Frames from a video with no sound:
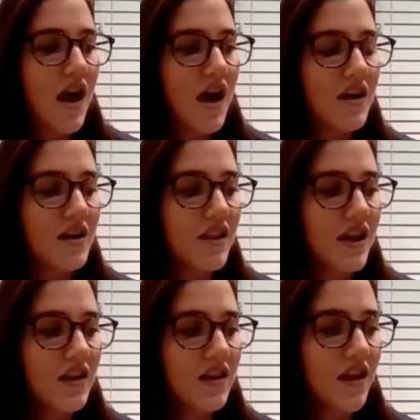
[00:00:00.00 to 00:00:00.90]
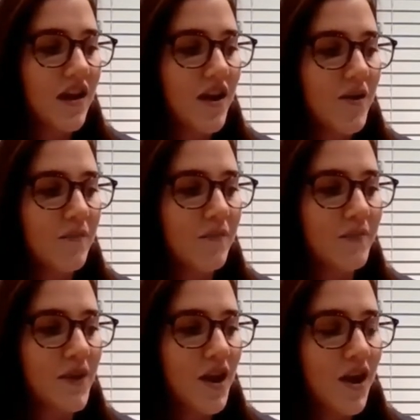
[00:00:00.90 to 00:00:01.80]
And I think
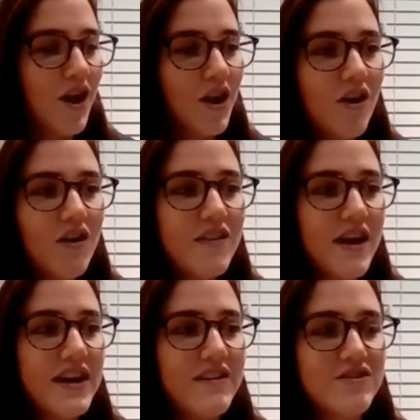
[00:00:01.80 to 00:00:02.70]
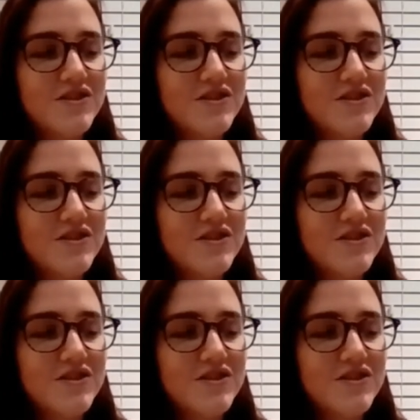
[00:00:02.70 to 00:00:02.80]
a lot of that even